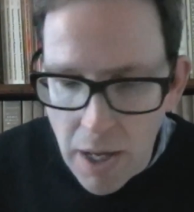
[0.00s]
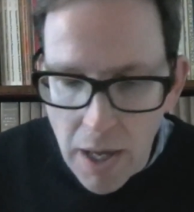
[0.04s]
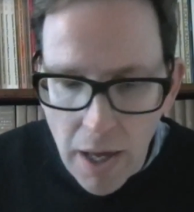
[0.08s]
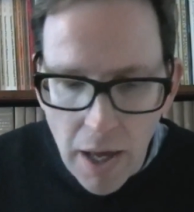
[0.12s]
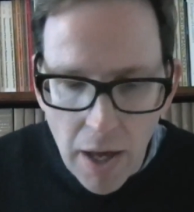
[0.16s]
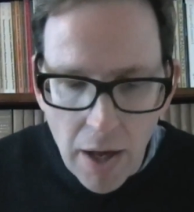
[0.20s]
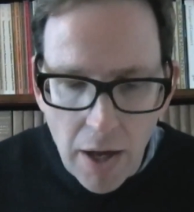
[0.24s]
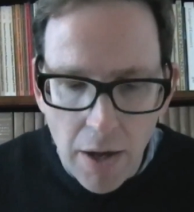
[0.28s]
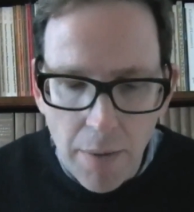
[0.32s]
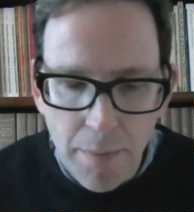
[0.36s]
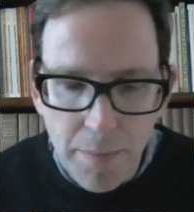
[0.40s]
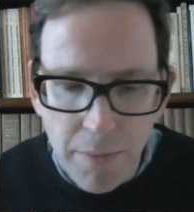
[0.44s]

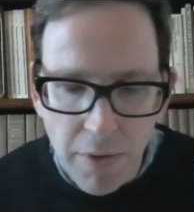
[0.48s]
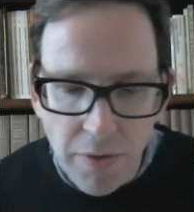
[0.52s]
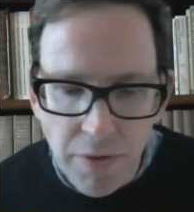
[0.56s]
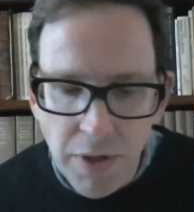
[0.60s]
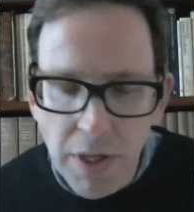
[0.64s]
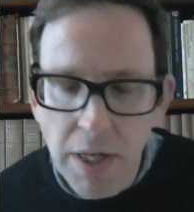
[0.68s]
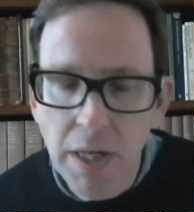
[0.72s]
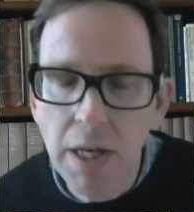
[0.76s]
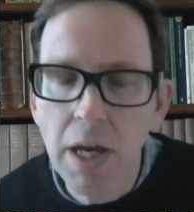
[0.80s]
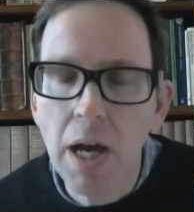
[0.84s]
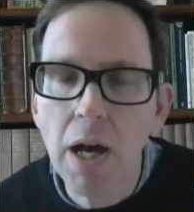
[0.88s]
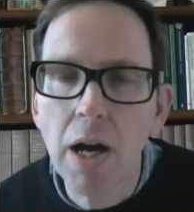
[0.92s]

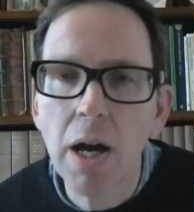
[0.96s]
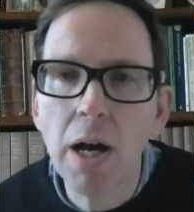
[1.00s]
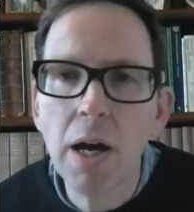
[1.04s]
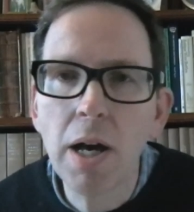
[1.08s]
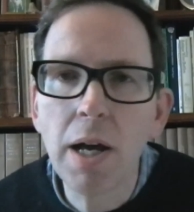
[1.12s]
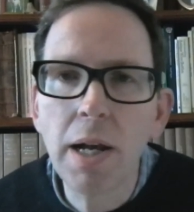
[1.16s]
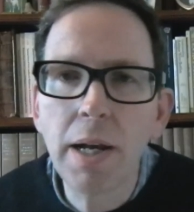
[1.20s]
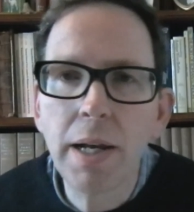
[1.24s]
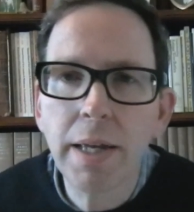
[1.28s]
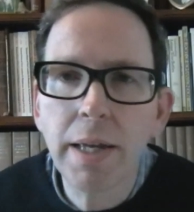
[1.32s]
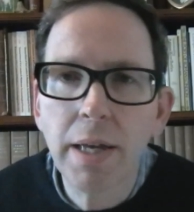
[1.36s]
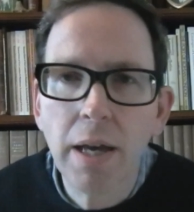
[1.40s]
The
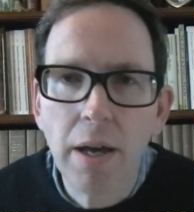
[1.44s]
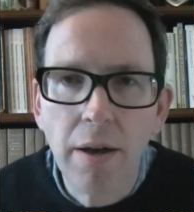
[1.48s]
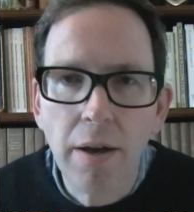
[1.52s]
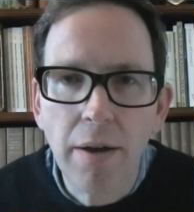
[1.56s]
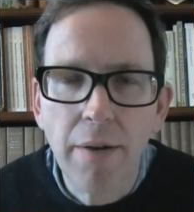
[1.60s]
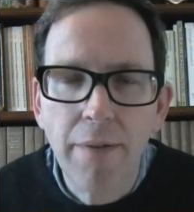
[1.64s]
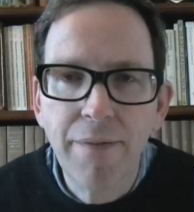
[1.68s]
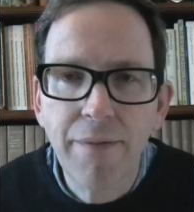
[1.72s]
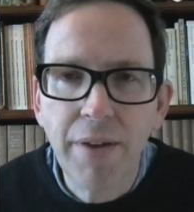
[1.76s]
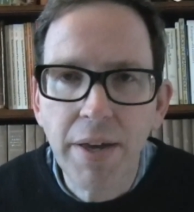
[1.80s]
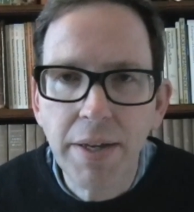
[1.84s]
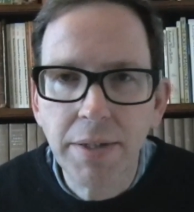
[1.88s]
earlier
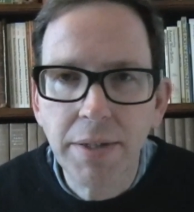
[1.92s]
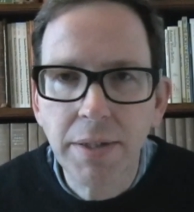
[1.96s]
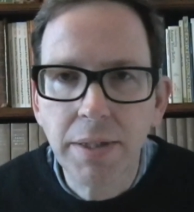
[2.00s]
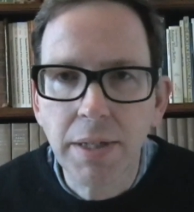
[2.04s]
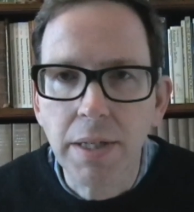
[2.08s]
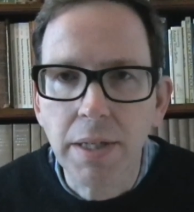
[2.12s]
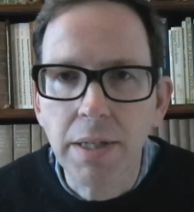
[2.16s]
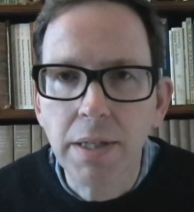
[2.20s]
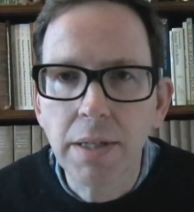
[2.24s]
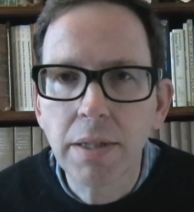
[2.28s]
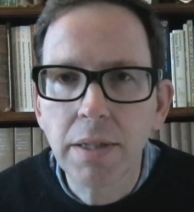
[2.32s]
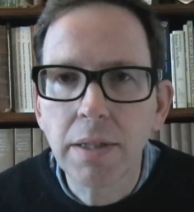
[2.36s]

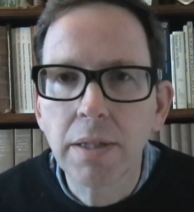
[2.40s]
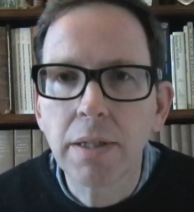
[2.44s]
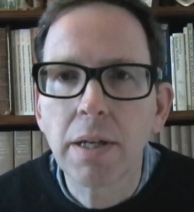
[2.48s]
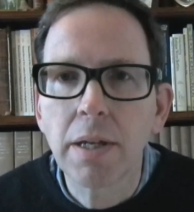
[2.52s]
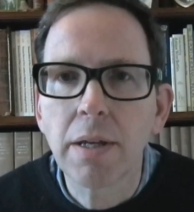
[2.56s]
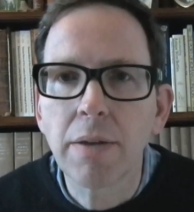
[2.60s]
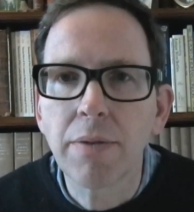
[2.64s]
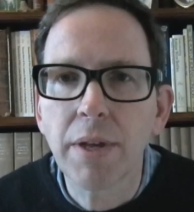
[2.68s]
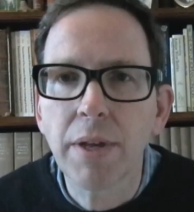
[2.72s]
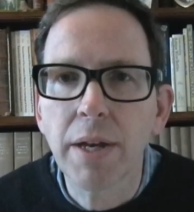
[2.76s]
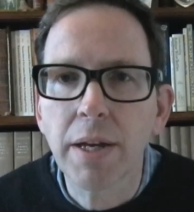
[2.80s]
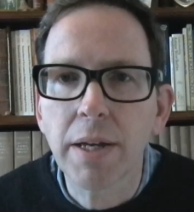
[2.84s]
faces,
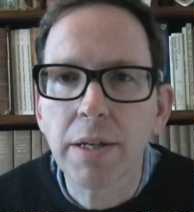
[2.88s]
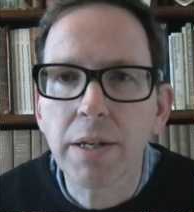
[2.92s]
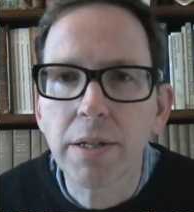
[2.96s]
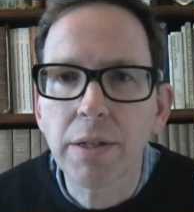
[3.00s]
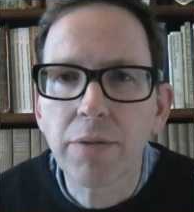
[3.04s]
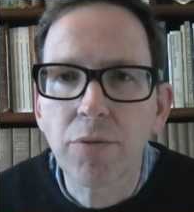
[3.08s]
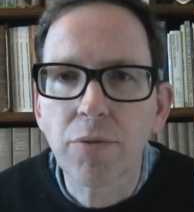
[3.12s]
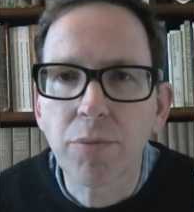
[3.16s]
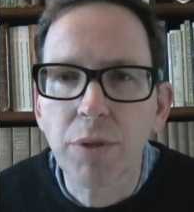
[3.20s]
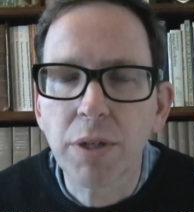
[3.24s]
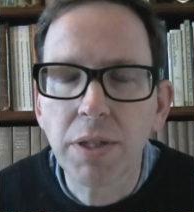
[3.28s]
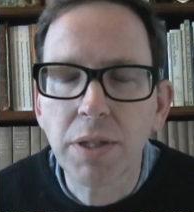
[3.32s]
that is
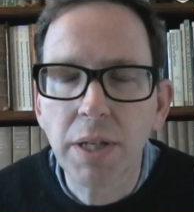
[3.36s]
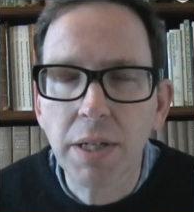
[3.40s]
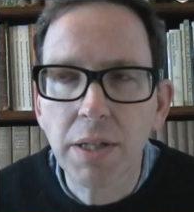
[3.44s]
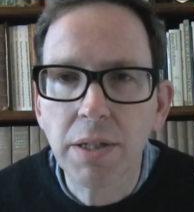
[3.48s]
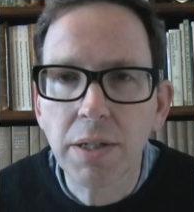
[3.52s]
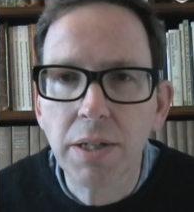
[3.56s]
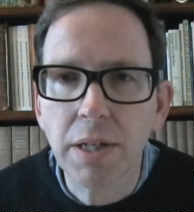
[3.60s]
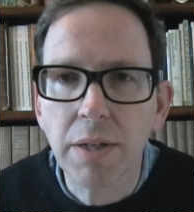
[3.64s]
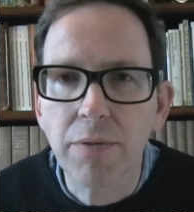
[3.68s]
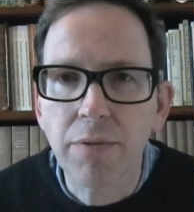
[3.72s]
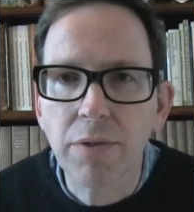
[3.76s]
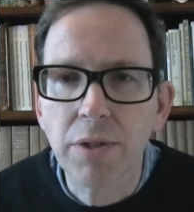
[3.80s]
from the
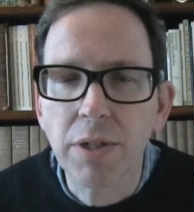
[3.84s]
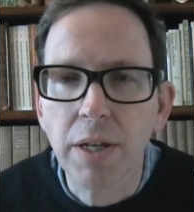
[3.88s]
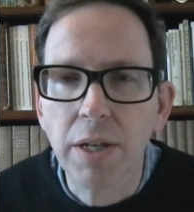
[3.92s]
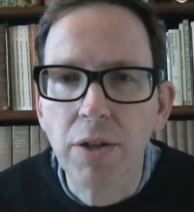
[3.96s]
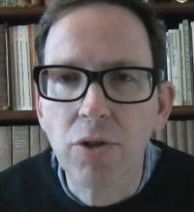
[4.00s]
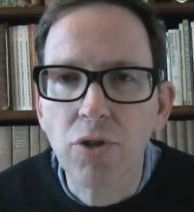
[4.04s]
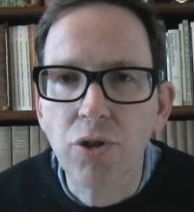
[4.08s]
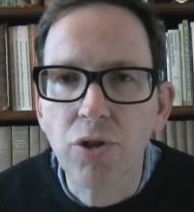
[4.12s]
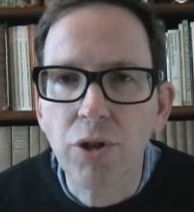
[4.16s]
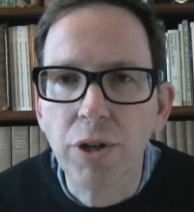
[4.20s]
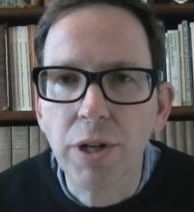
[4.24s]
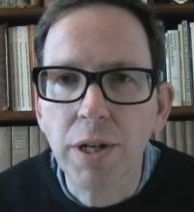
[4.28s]
16th
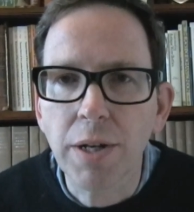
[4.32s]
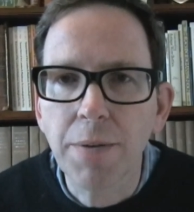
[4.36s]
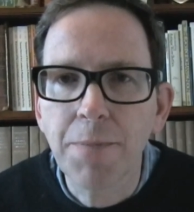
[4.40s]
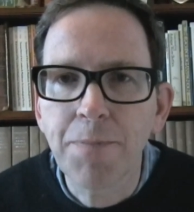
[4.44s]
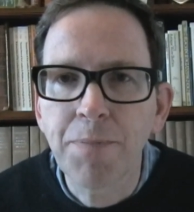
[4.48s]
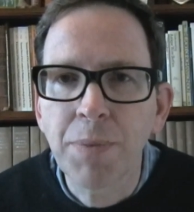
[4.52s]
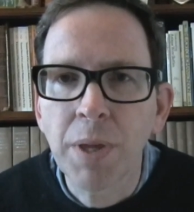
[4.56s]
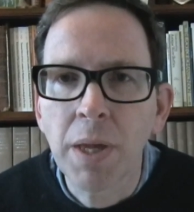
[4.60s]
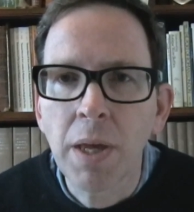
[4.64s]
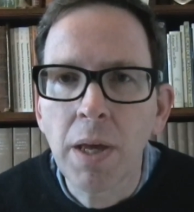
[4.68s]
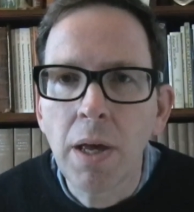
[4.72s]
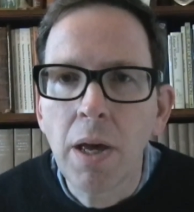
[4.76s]
century,
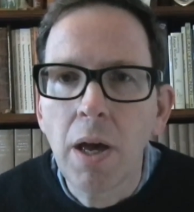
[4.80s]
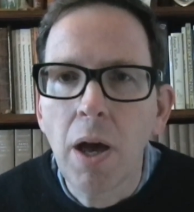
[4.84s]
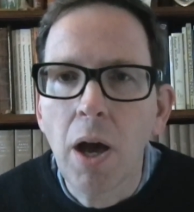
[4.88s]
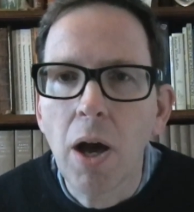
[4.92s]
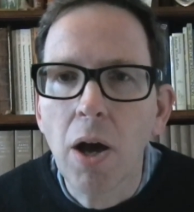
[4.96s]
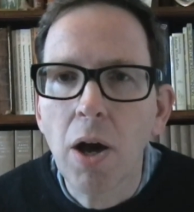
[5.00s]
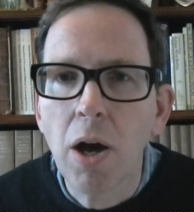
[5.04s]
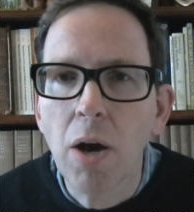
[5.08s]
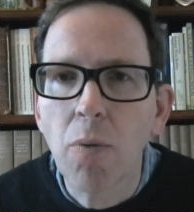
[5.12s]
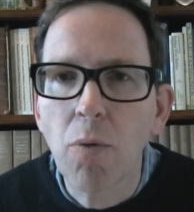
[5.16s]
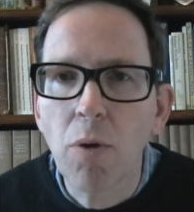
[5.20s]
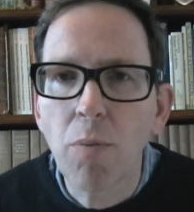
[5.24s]

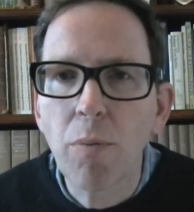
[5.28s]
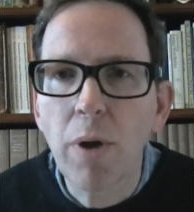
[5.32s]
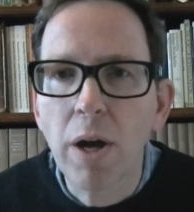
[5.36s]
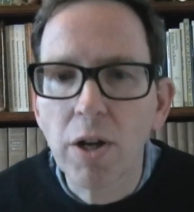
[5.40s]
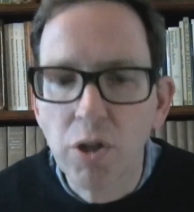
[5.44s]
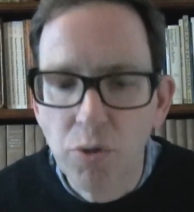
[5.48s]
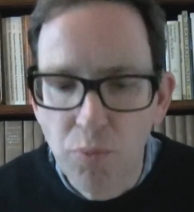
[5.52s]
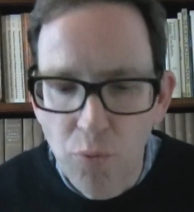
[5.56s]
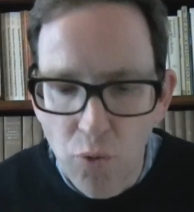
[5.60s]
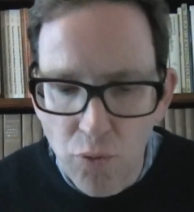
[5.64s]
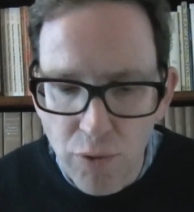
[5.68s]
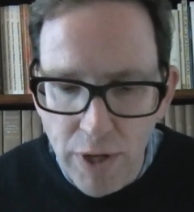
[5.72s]
were much more